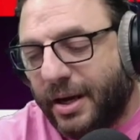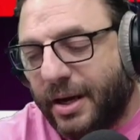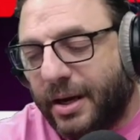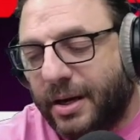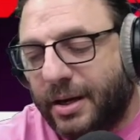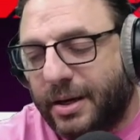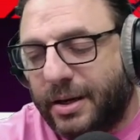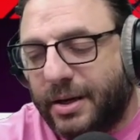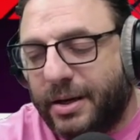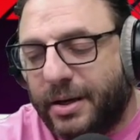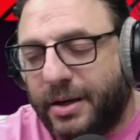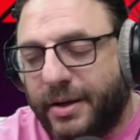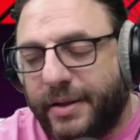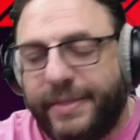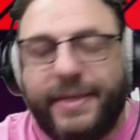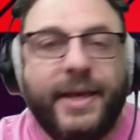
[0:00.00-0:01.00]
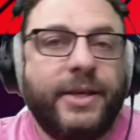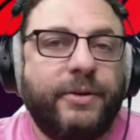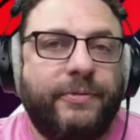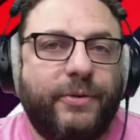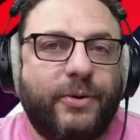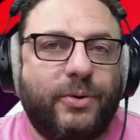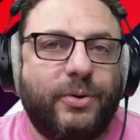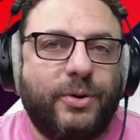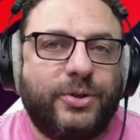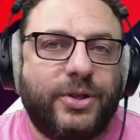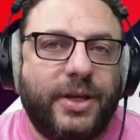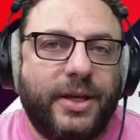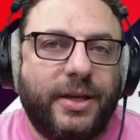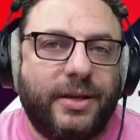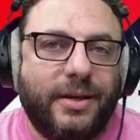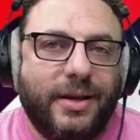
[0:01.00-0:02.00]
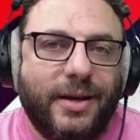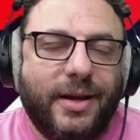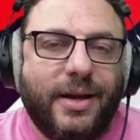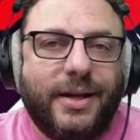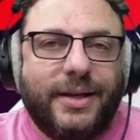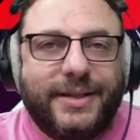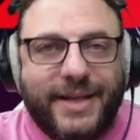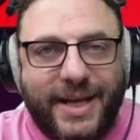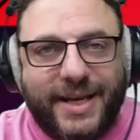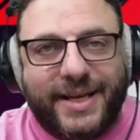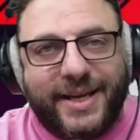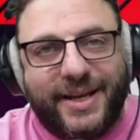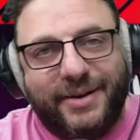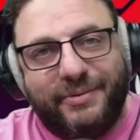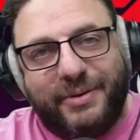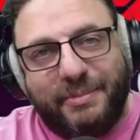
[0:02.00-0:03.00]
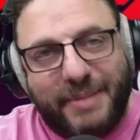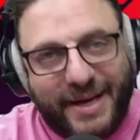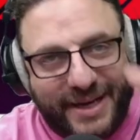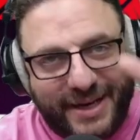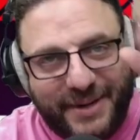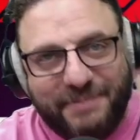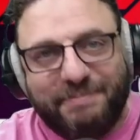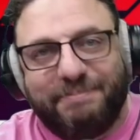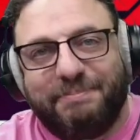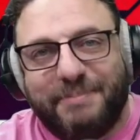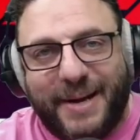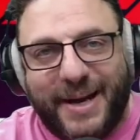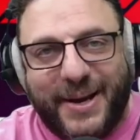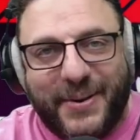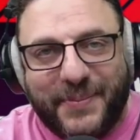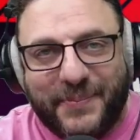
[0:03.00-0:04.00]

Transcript: Thank you for watching. Take care, everybody. Bye.